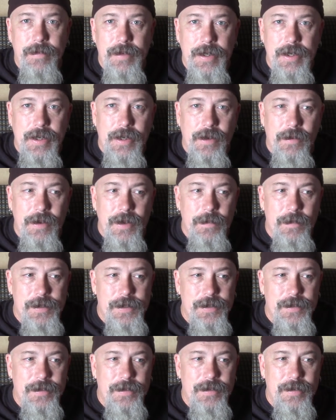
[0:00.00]
He
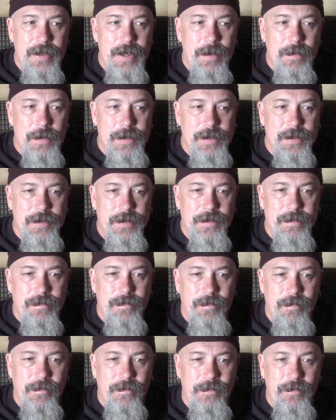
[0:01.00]
wasn't
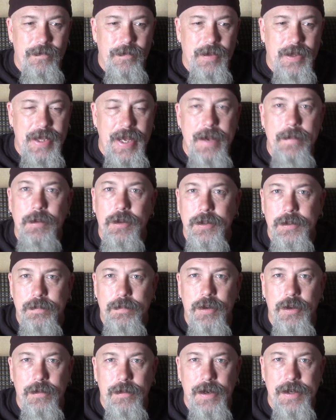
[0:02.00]
labeled
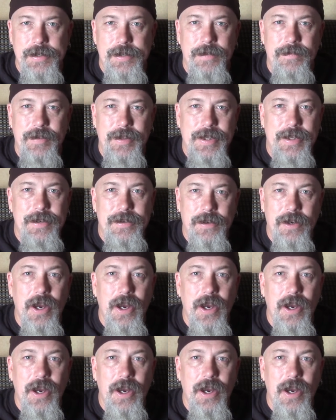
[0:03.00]
progressive in the